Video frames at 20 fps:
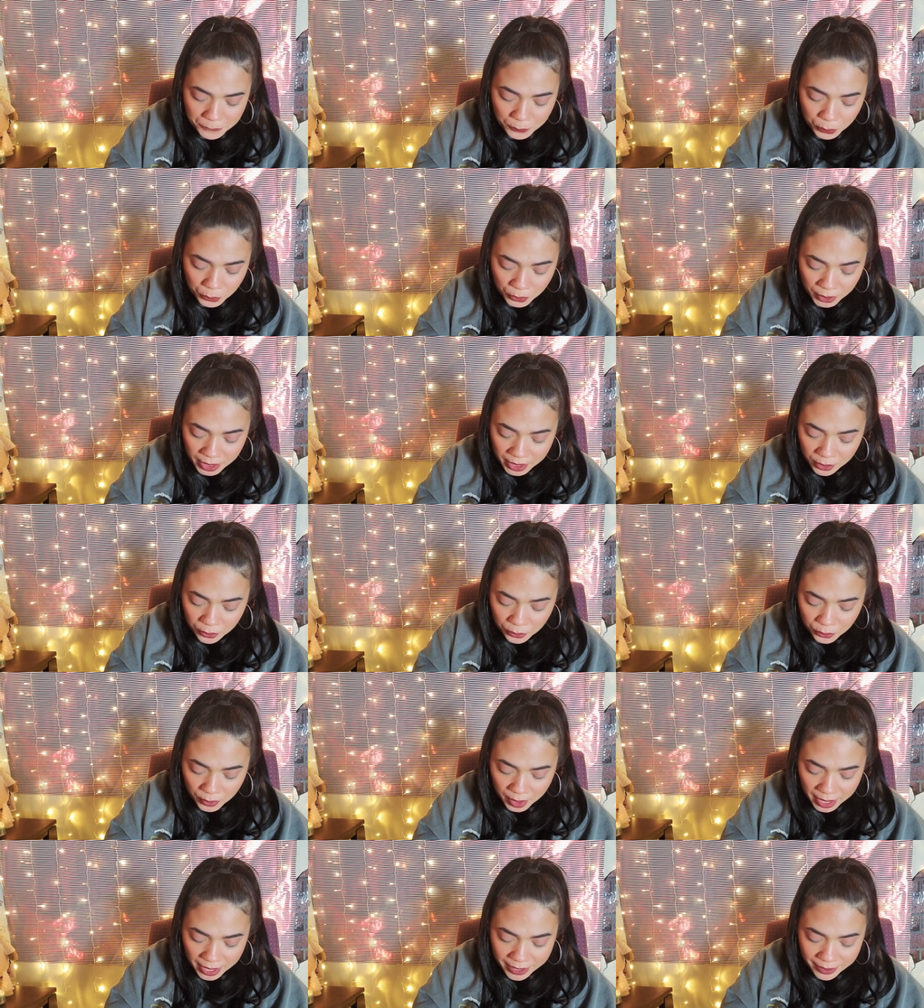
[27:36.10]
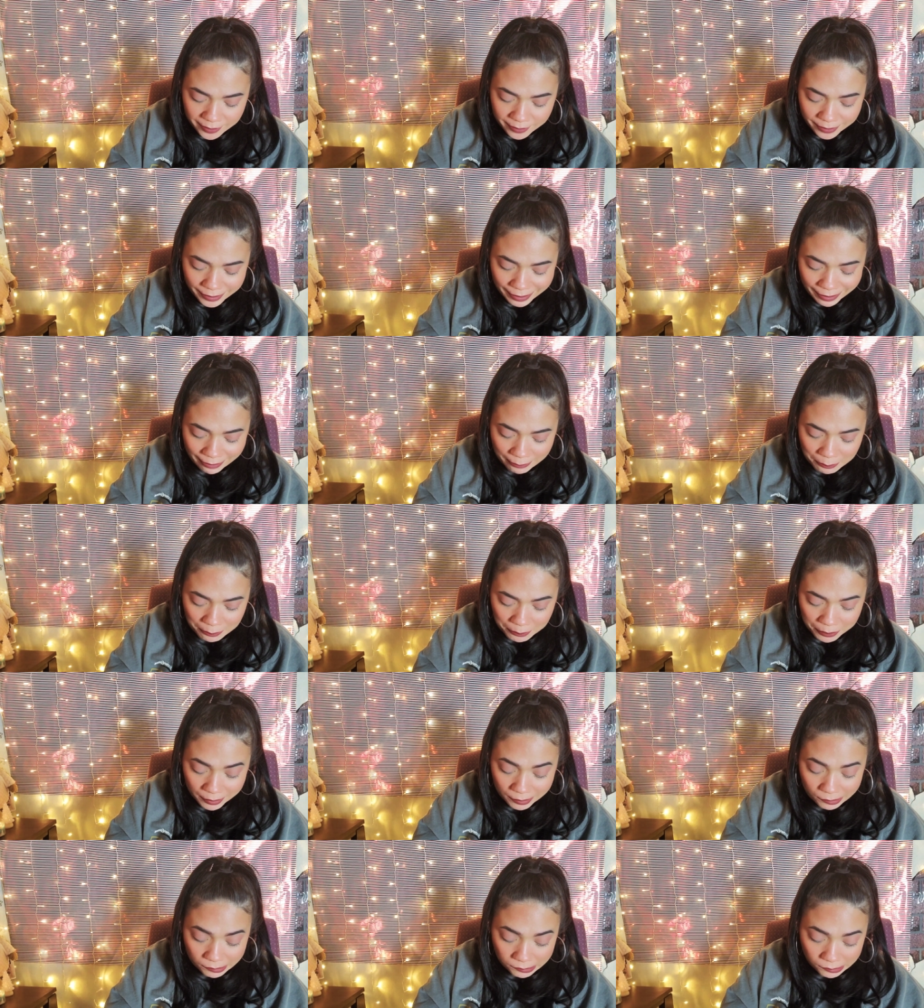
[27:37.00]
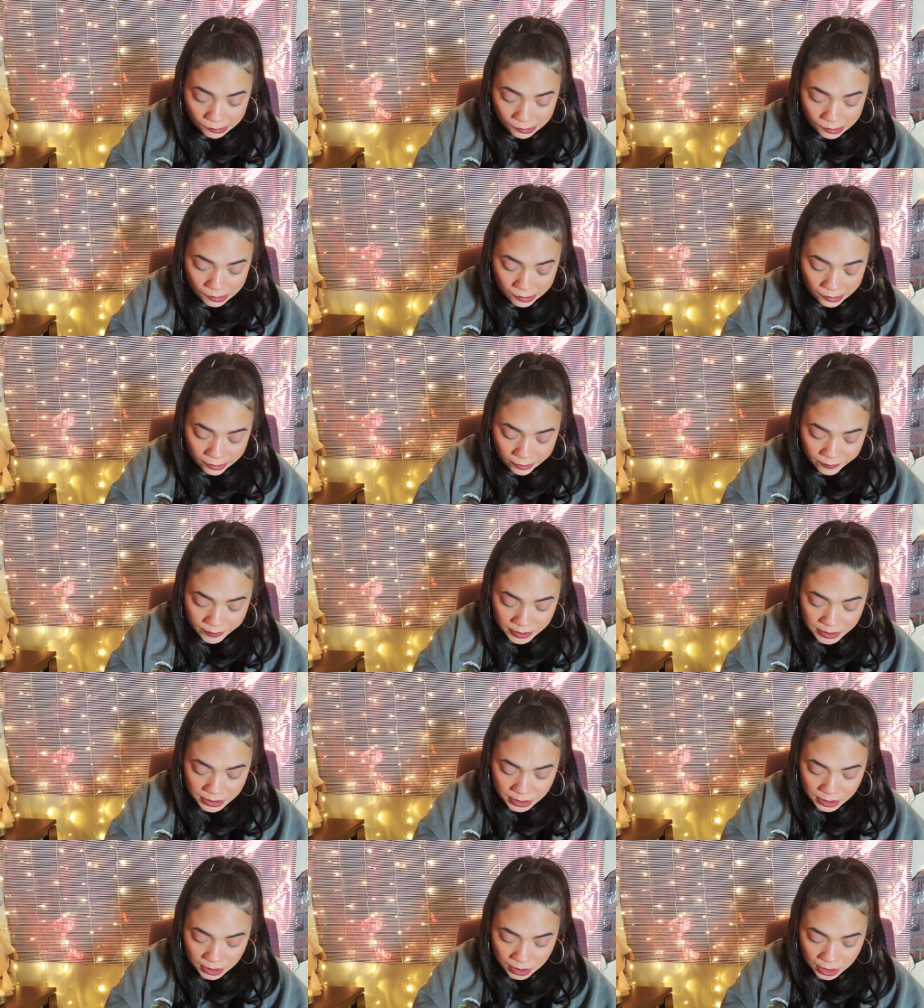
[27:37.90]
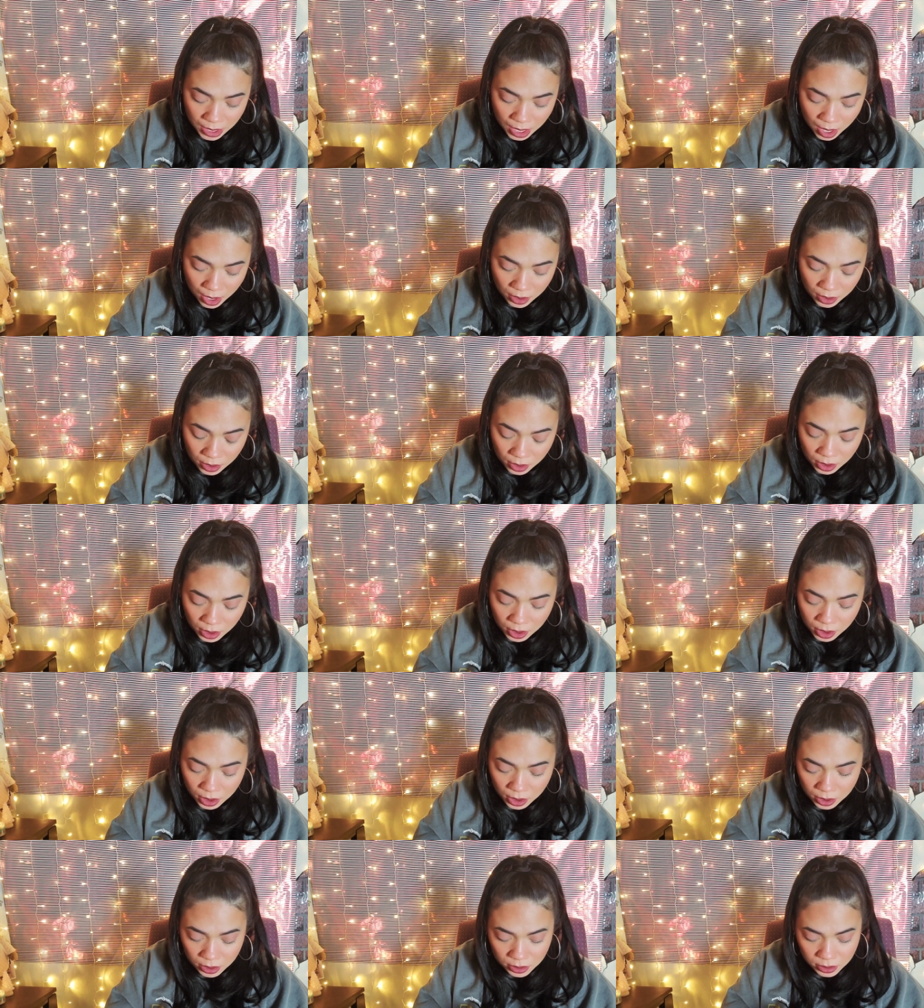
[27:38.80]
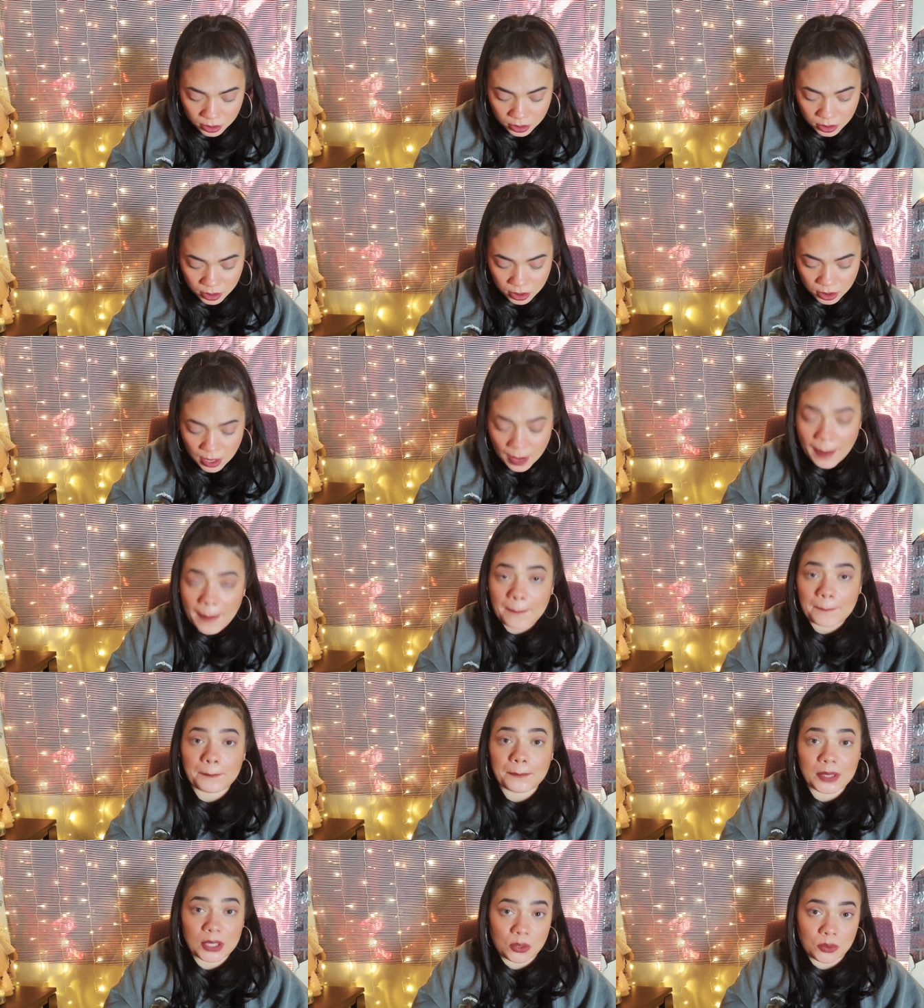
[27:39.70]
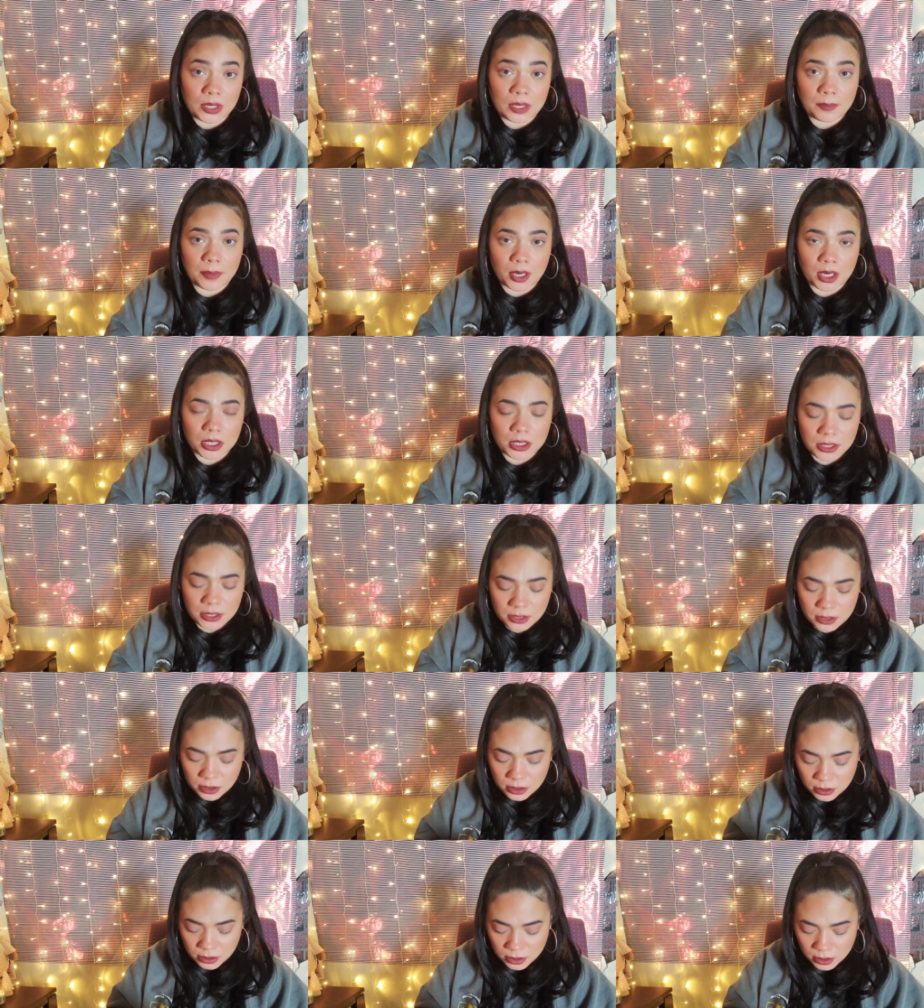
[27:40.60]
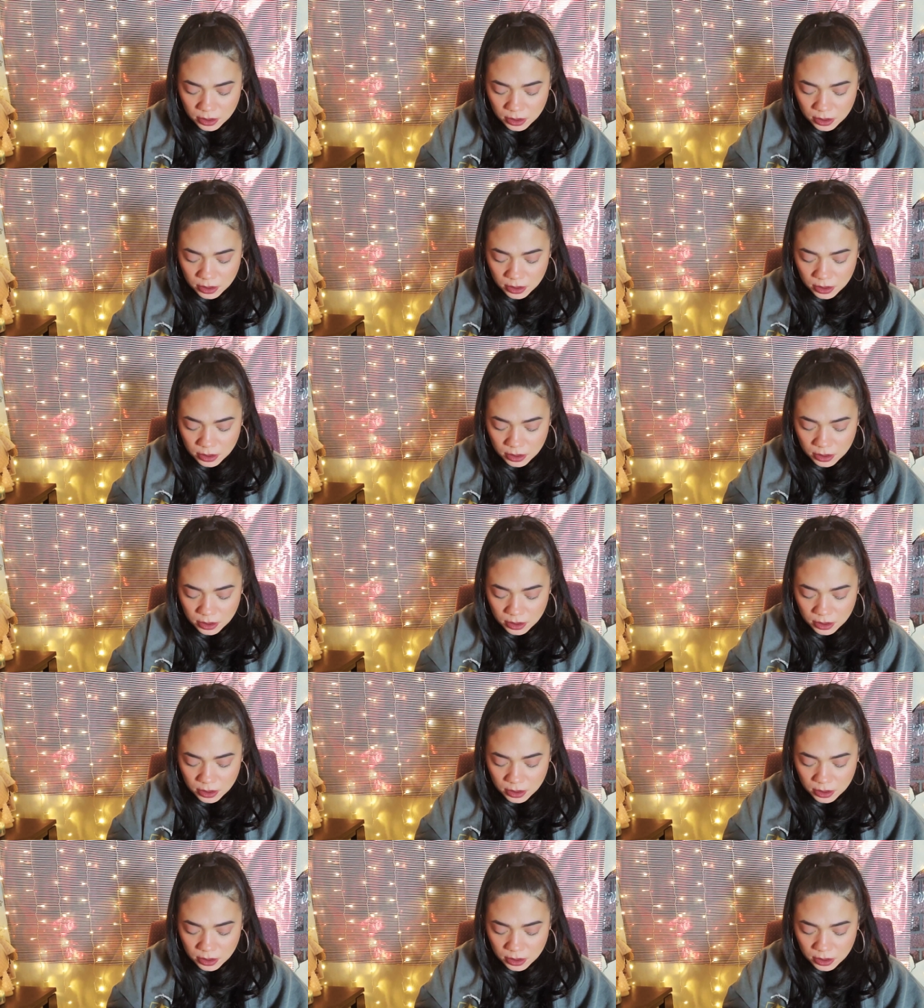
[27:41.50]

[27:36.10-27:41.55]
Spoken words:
brick red, and I believe it's in the color Beauty Burst.